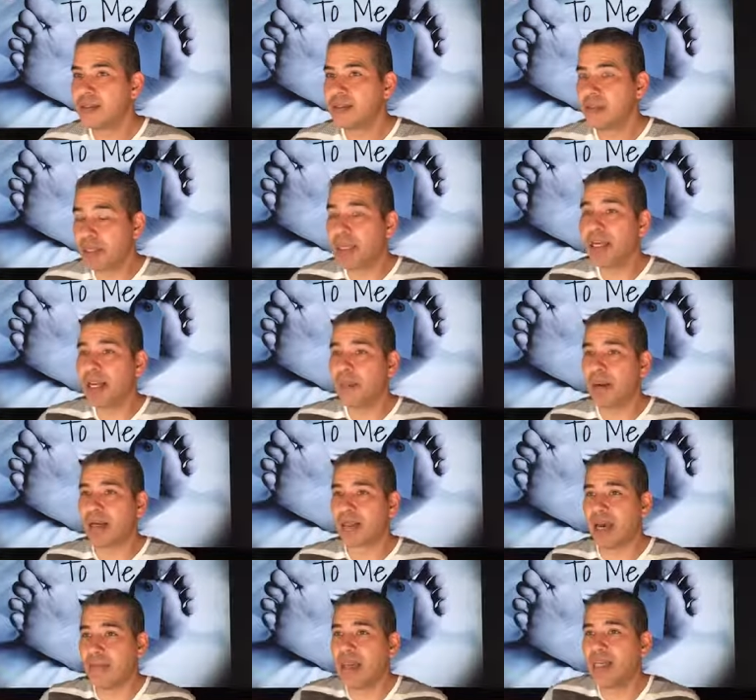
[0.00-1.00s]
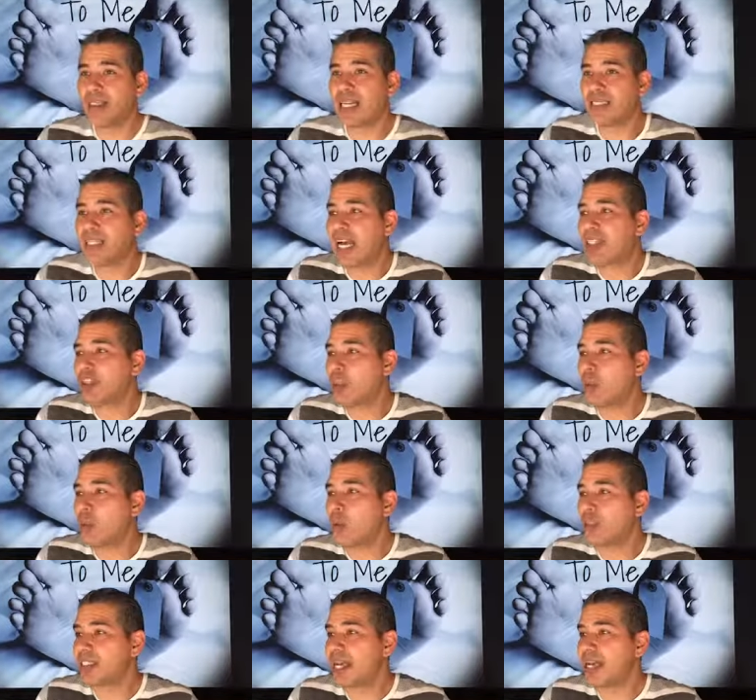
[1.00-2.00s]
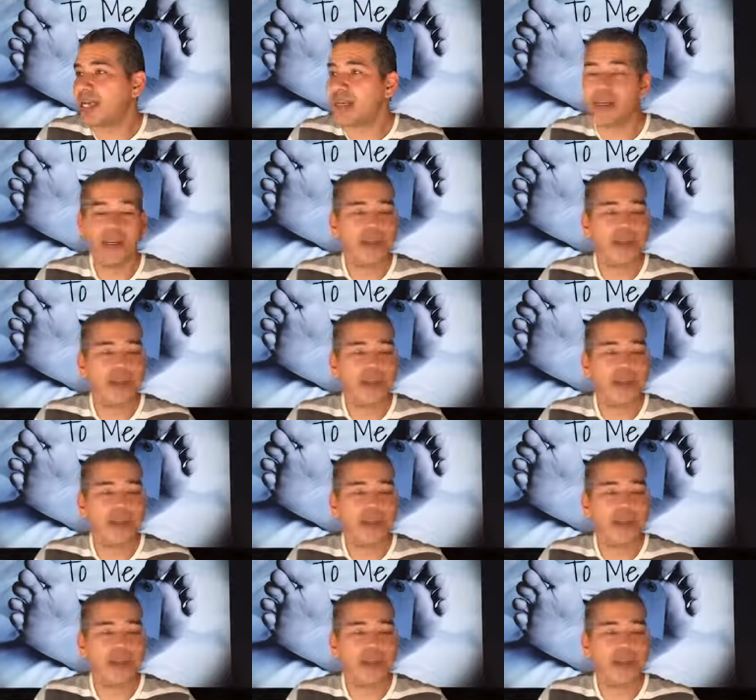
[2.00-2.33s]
I mean, think about that because that's actually what we're saying.